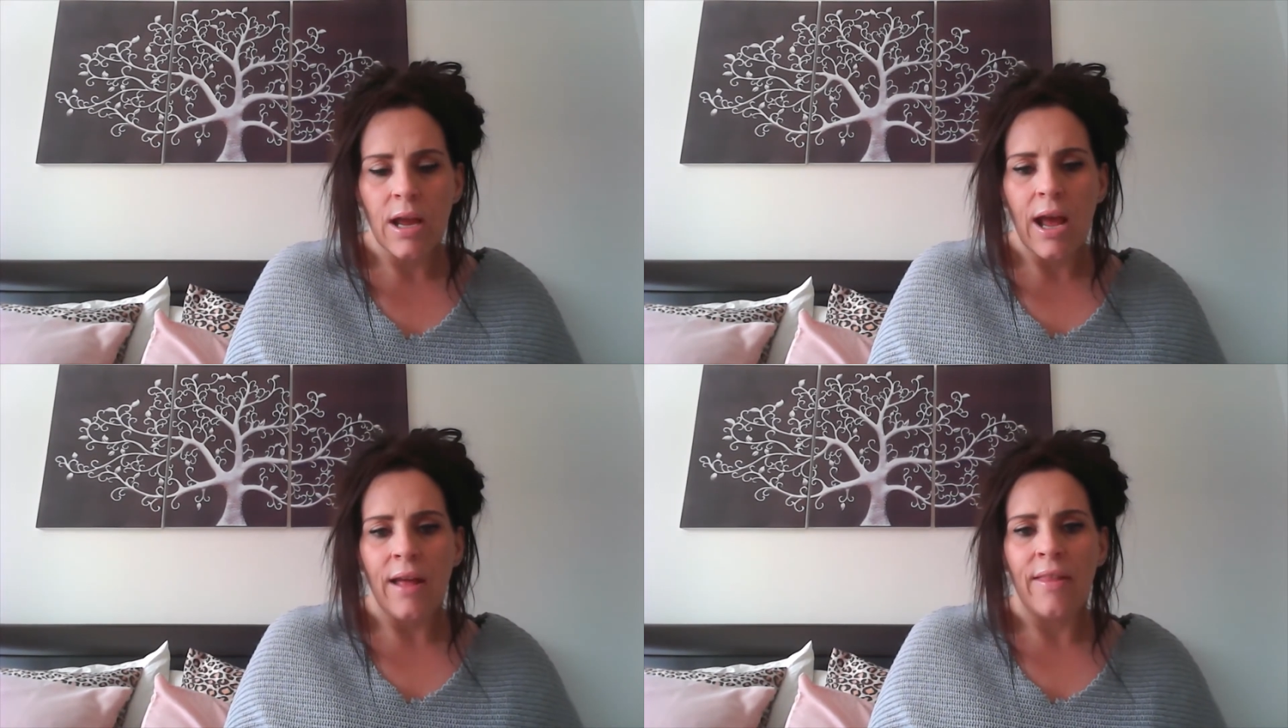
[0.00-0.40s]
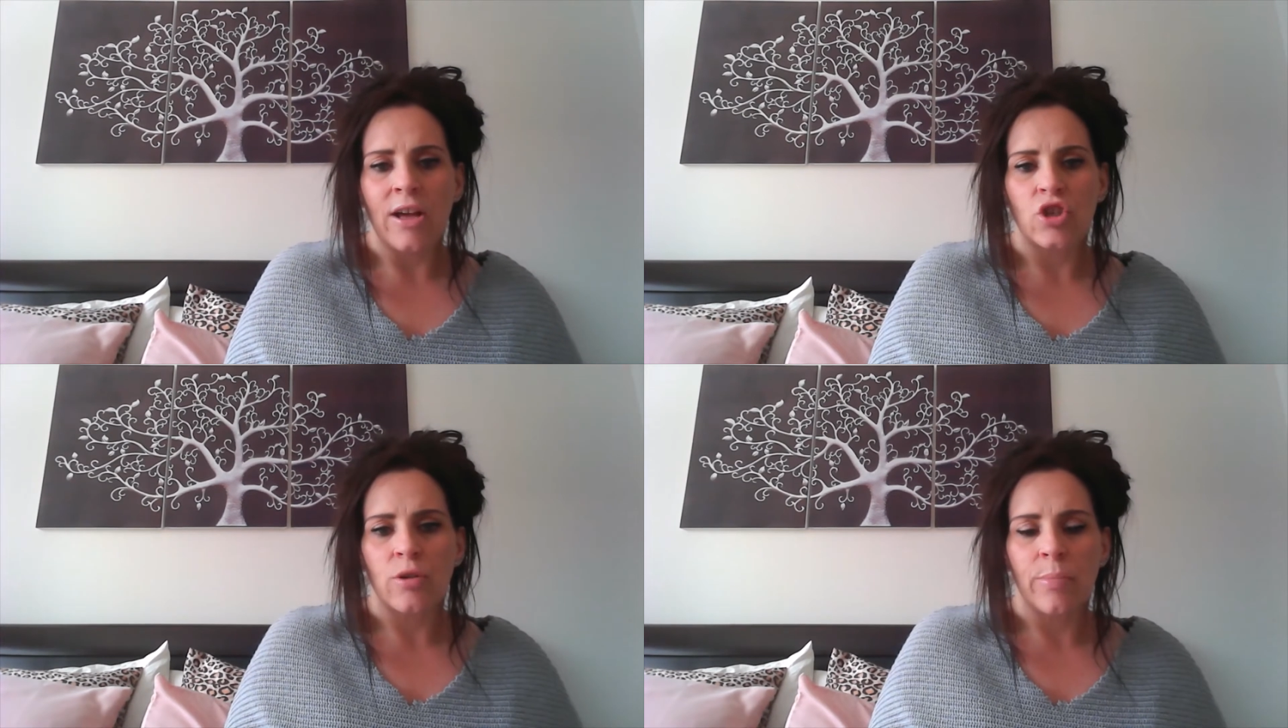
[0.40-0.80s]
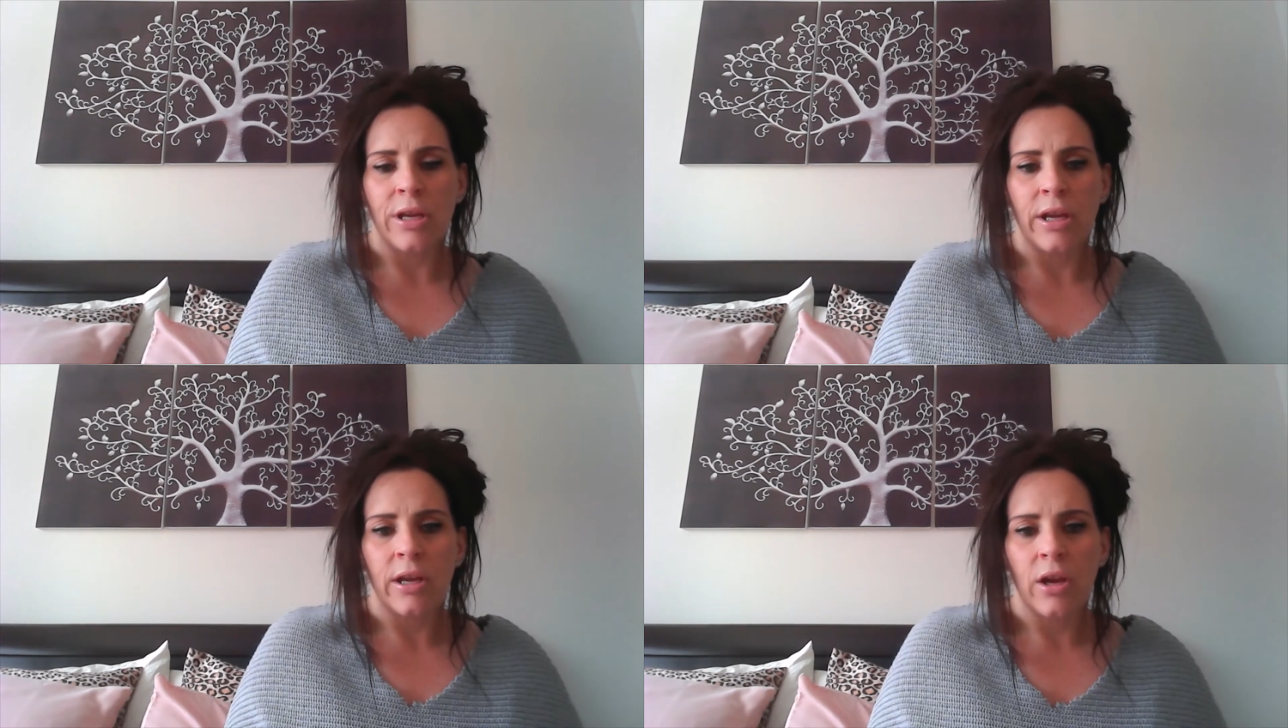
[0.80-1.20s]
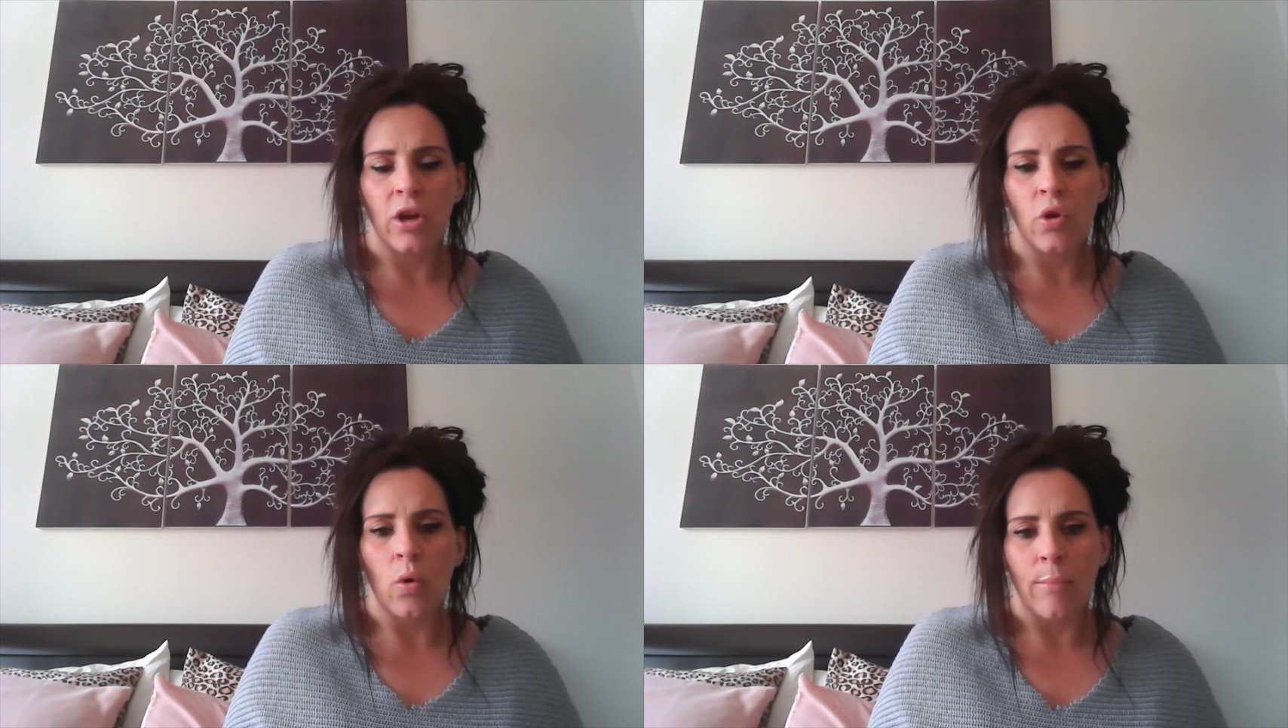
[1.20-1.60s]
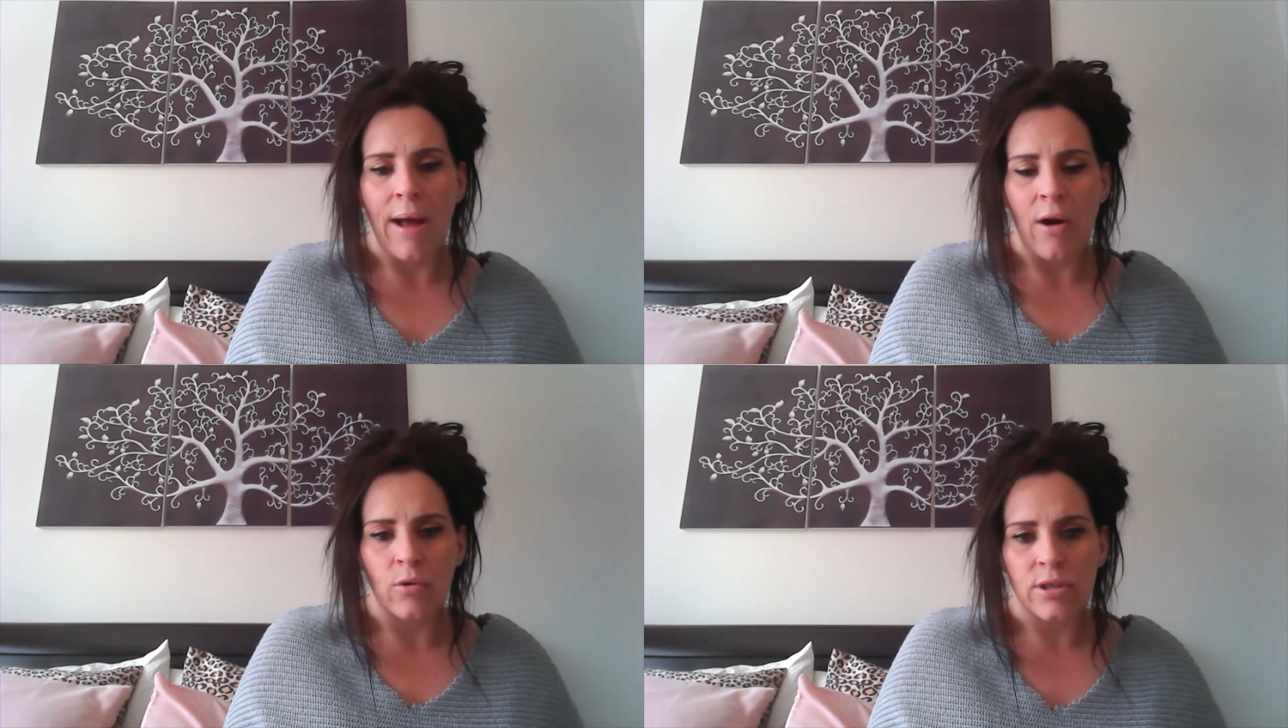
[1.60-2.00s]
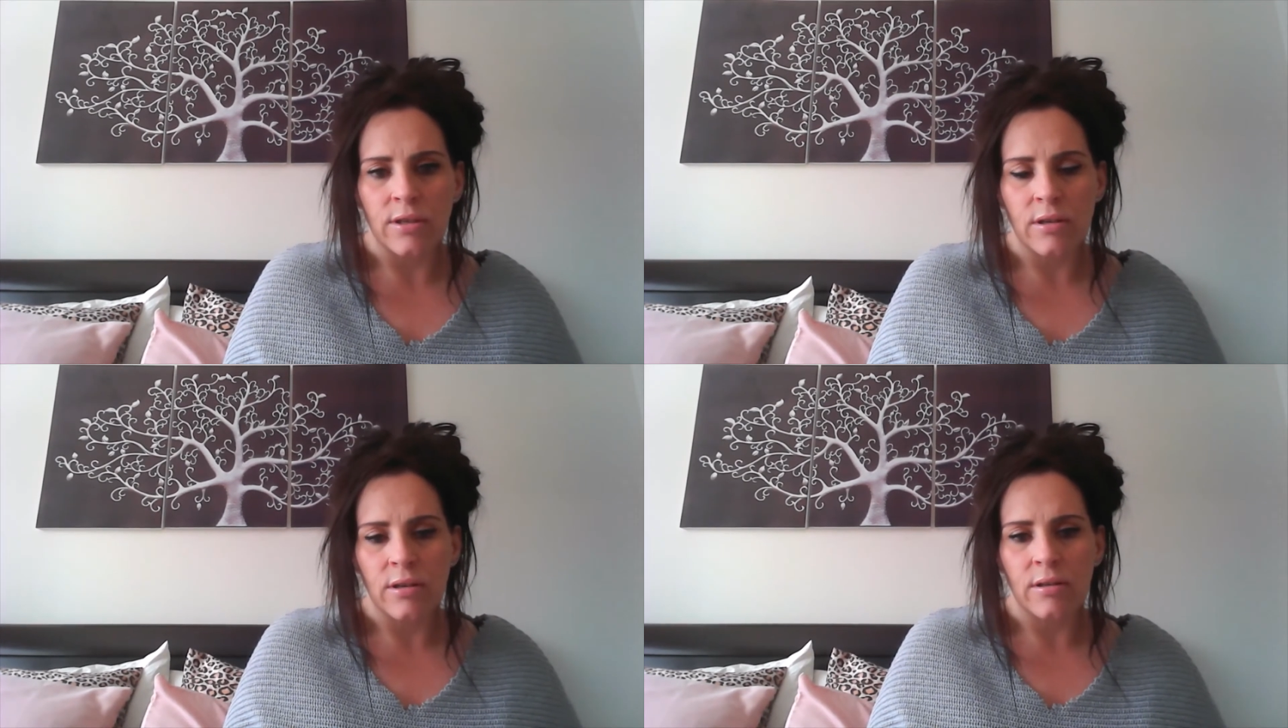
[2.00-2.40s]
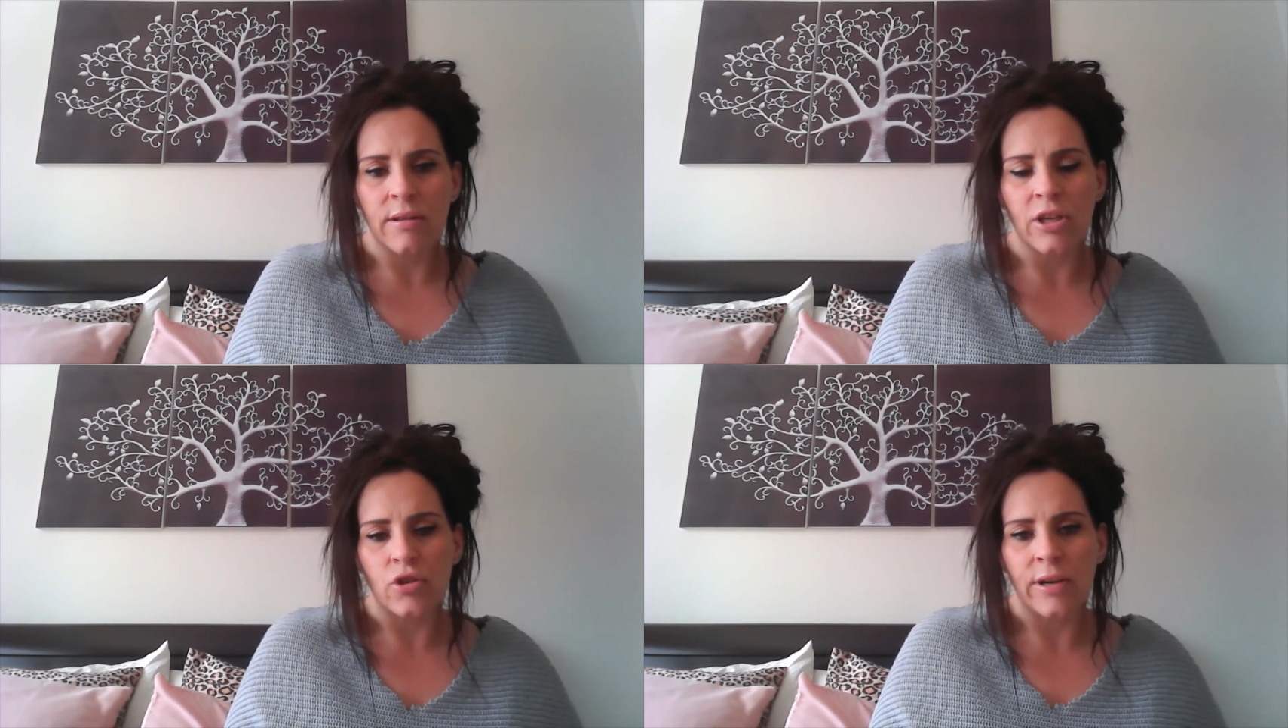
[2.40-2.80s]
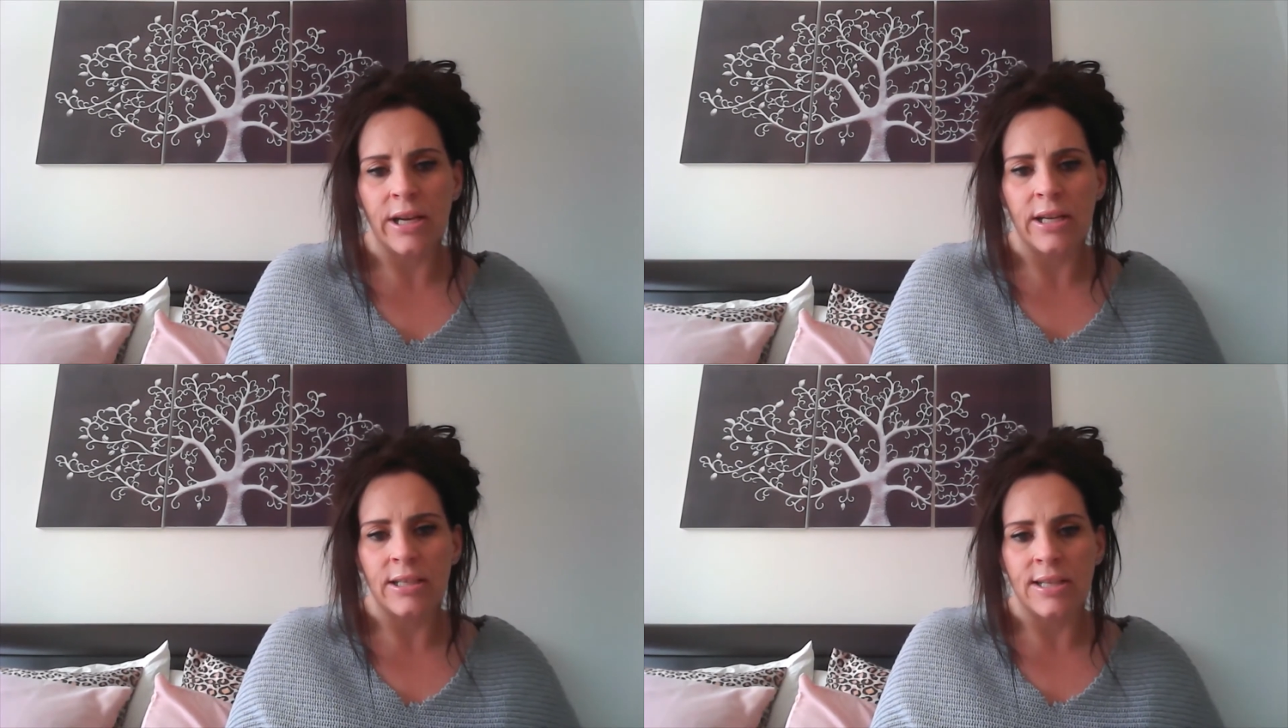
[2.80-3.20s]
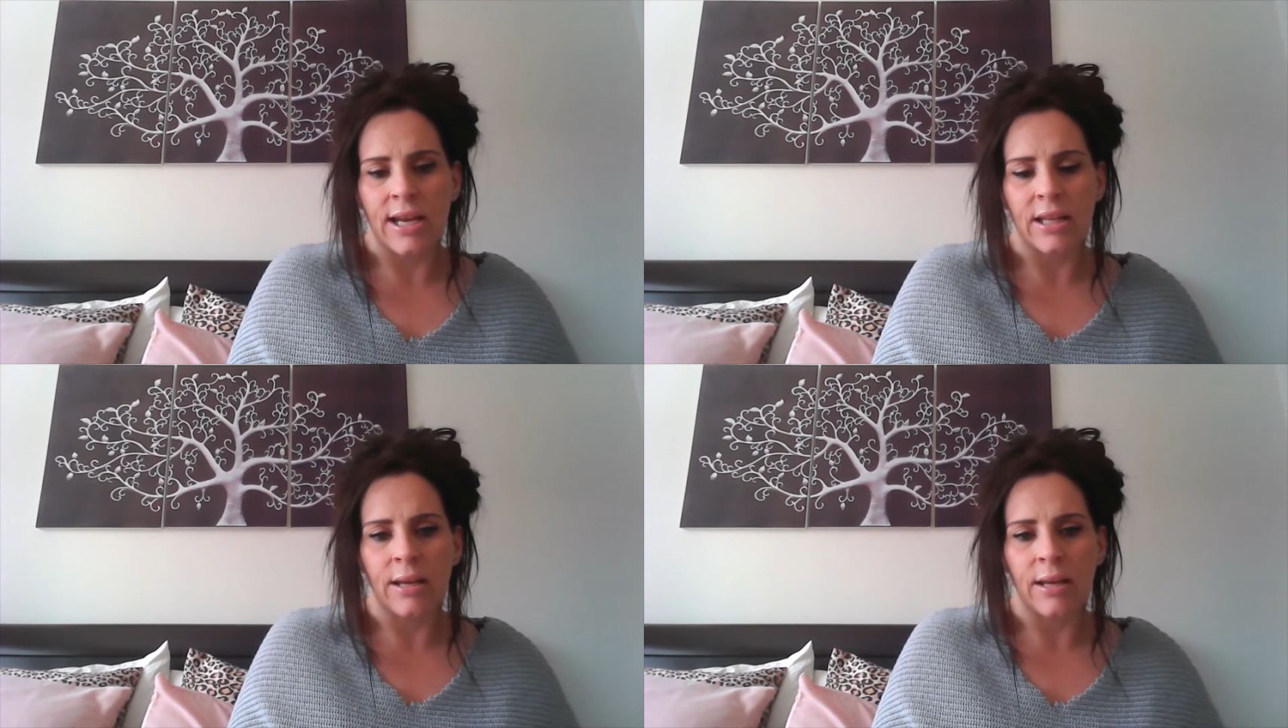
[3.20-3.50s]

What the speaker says: and that should be your amount that you're eating daily.